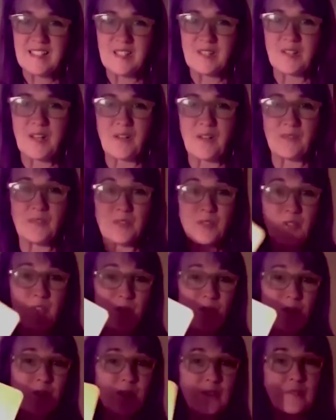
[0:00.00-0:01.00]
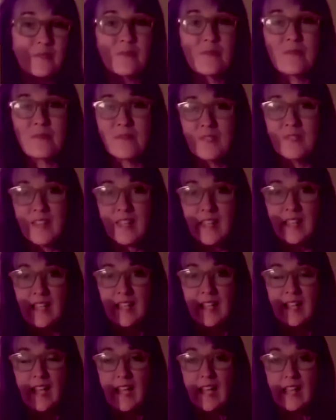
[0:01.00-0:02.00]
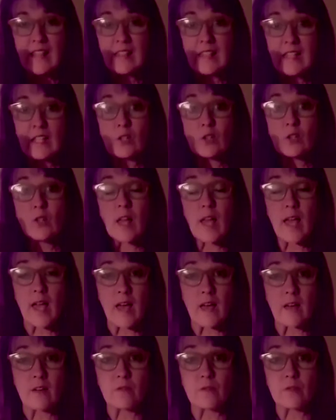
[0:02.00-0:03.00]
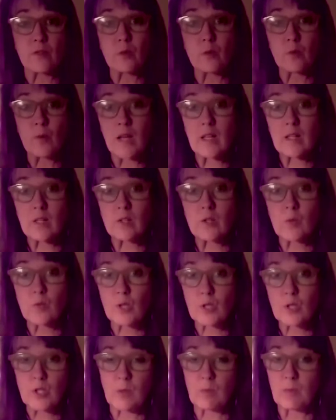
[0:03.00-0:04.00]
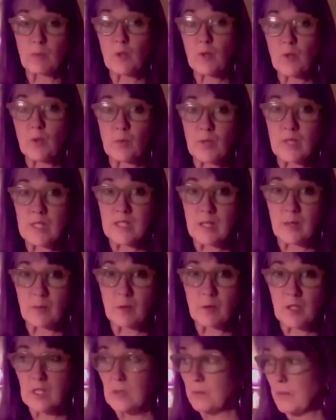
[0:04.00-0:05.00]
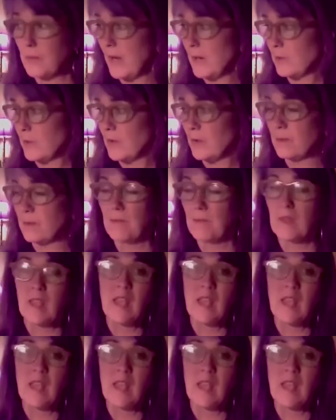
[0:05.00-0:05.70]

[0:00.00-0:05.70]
You'll have your journal, and then you'll have your writer's workshop, your 3-subject spiral.